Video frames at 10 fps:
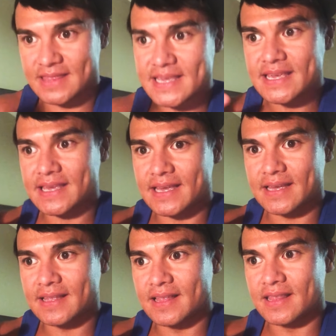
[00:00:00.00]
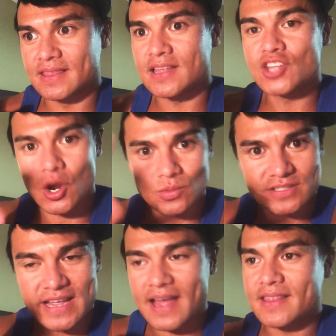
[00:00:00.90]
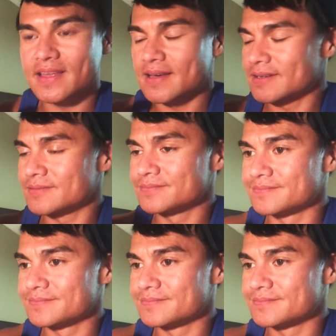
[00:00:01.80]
the the notes, yeah, the